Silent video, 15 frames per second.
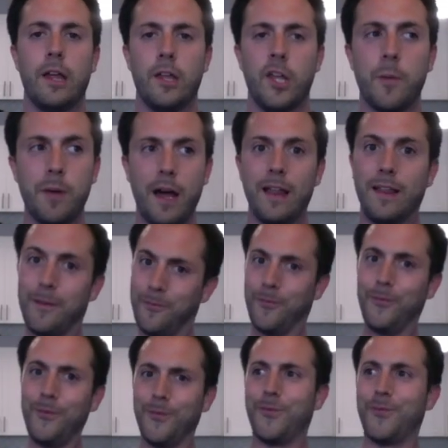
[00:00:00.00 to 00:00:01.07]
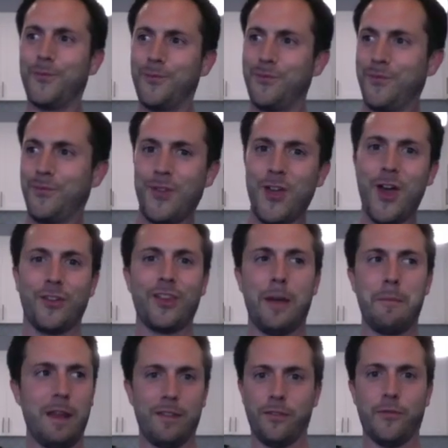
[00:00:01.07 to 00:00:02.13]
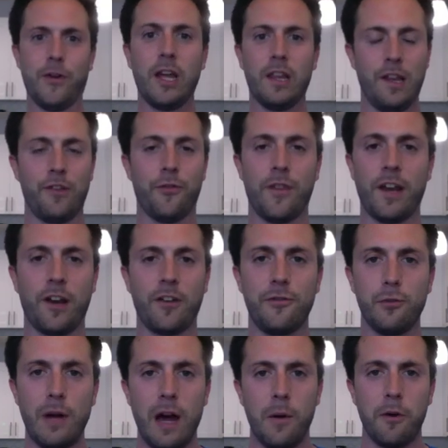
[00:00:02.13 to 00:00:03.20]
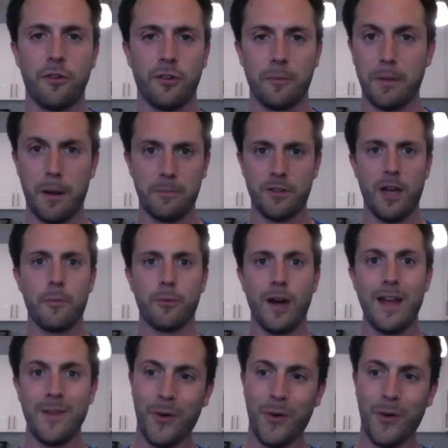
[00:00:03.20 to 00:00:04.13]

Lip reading: You're probably, yes. I mean, at the very least, for the next 2 hours, you're pumped up, right?